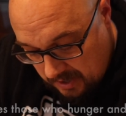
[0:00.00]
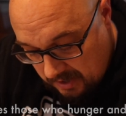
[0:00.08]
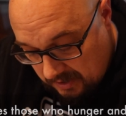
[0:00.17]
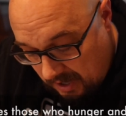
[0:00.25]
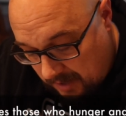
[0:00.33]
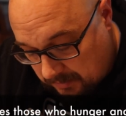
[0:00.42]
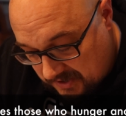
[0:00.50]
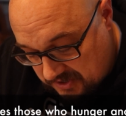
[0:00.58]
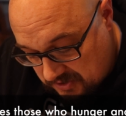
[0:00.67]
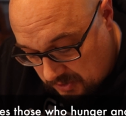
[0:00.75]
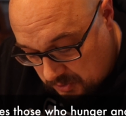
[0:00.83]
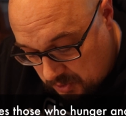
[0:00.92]
God
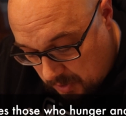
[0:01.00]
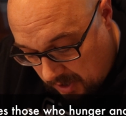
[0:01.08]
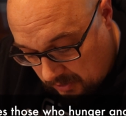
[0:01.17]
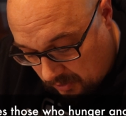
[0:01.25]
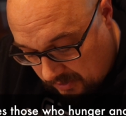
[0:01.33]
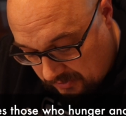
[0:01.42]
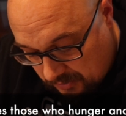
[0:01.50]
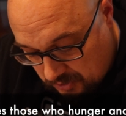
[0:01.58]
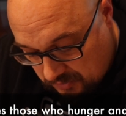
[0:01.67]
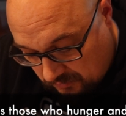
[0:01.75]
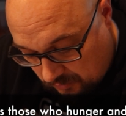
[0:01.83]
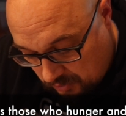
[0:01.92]
blesses those who hunger and
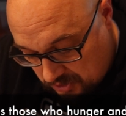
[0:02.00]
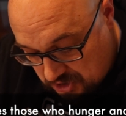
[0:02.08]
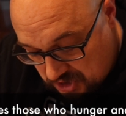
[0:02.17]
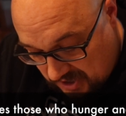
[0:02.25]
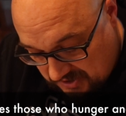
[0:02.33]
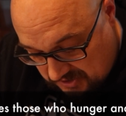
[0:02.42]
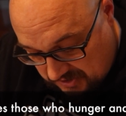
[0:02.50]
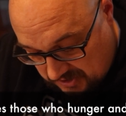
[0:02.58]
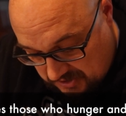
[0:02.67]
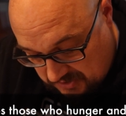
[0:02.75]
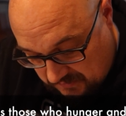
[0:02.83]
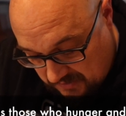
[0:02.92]
thirst for
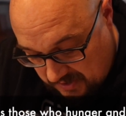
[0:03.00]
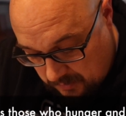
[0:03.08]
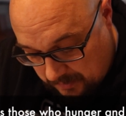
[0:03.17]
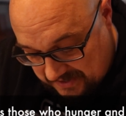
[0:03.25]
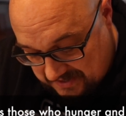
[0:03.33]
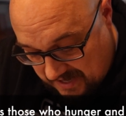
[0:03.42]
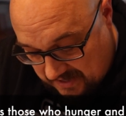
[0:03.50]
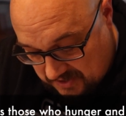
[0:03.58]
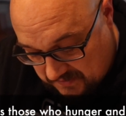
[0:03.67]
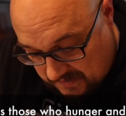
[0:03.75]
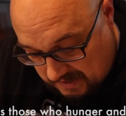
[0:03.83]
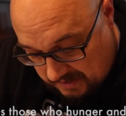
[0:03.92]
justice, for they will be
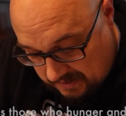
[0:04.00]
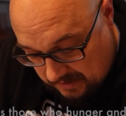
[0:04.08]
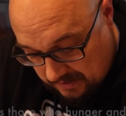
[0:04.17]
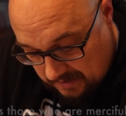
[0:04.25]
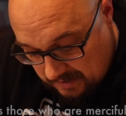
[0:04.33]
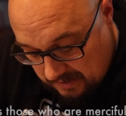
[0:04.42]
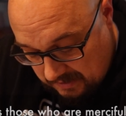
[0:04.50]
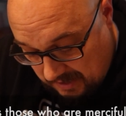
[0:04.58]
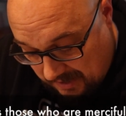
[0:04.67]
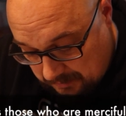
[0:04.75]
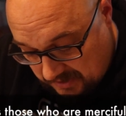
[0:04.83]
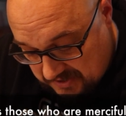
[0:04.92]
satisfied.
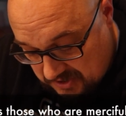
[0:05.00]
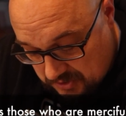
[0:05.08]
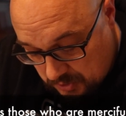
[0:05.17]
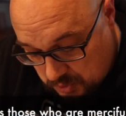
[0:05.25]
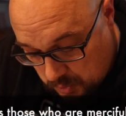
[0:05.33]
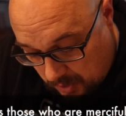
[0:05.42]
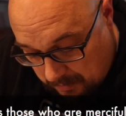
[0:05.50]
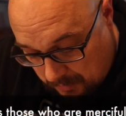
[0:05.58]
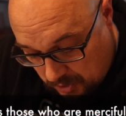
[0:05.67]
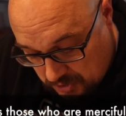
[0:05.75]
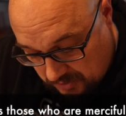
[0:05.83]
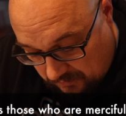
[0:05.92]
God blesses those who are
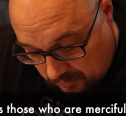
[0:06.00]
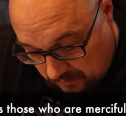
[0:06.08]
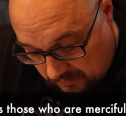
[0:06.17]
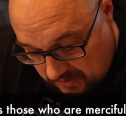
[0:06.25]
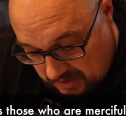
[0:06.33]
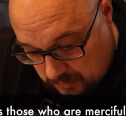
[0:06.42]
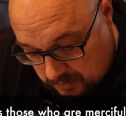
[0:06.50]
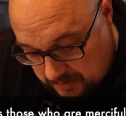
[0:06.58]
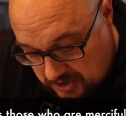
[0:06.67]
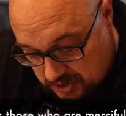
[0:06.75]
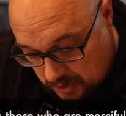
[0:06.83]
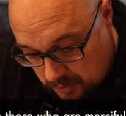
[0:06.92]
merciful, for they will be
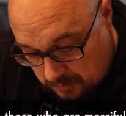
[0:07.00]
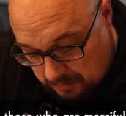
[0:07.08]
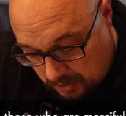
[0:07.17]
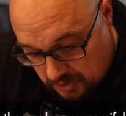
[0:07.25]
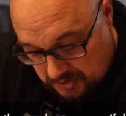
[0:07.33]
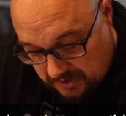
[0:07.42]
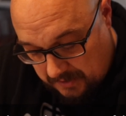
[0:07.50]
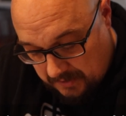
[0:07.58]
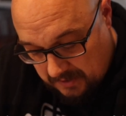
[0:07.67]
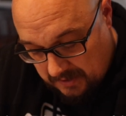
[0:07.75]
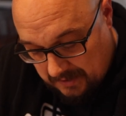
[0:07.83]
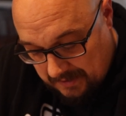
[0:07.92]
shown mercy.
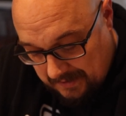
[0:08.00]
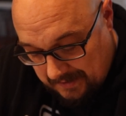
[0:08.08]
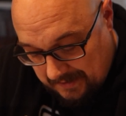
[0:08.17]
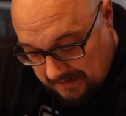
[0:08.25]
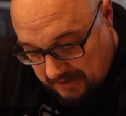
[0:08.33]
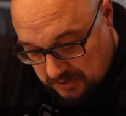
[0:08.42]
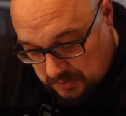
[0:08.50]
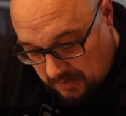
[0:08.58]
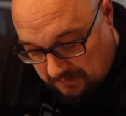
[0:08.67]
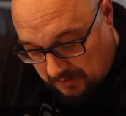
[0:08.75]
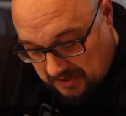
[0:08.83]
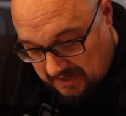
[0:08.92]
And here's the
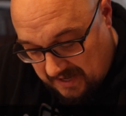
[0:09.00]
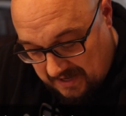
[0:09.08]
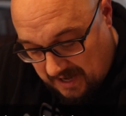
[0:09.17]
one for today.